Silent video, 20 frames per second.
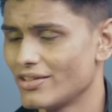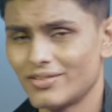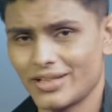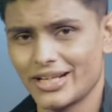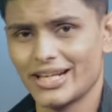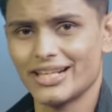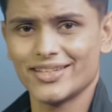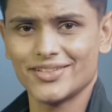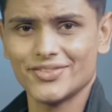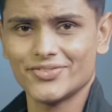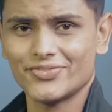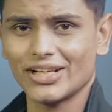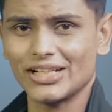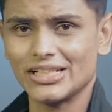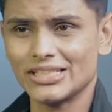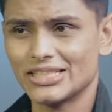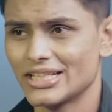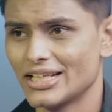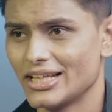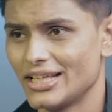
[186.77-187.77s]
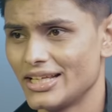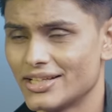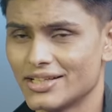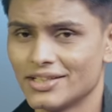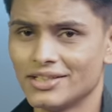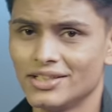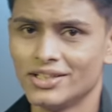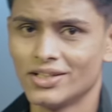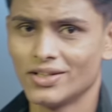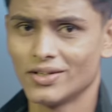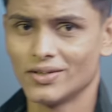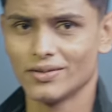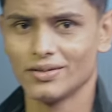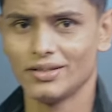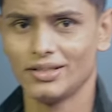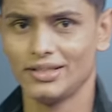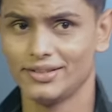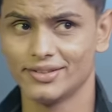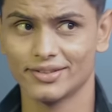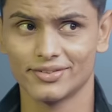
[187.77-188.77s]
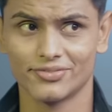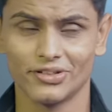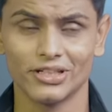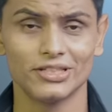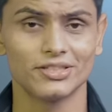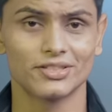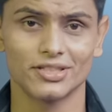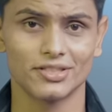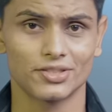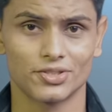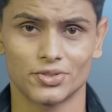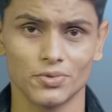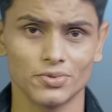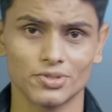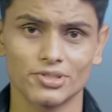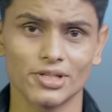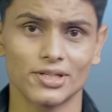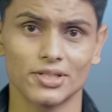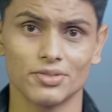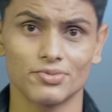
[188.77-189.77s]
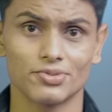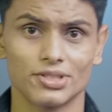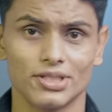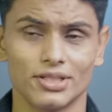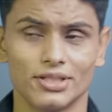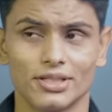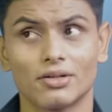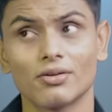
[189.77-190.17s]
not anything fancy like all the other fancy shoes that you see.